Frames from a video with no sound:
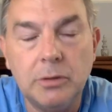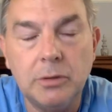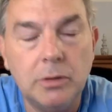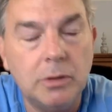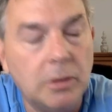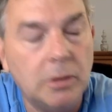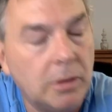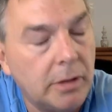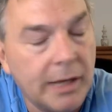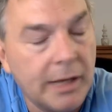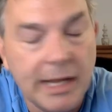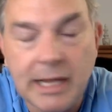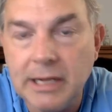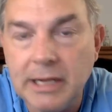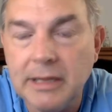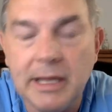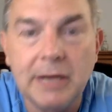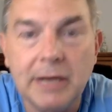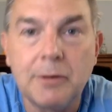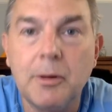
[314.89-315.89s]
Oh, I
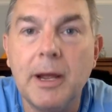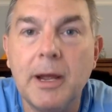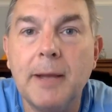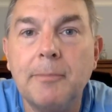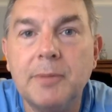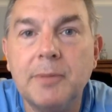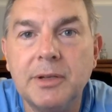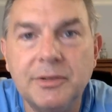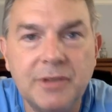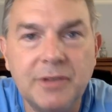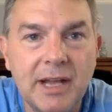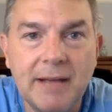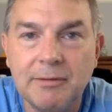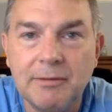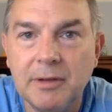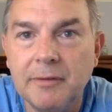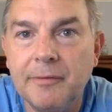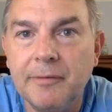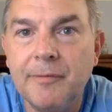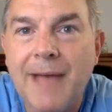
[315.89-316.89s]
hated that crap because you
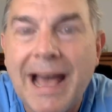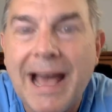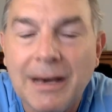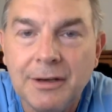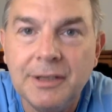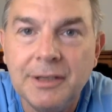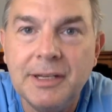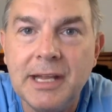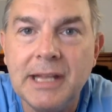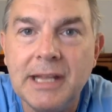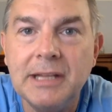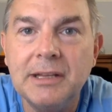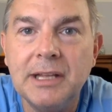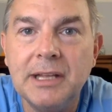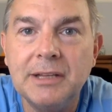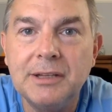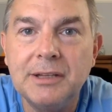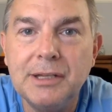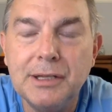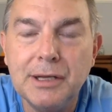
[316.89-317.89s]
have to validate
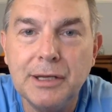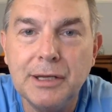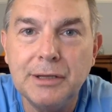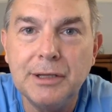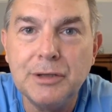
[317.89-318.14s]
that the uh,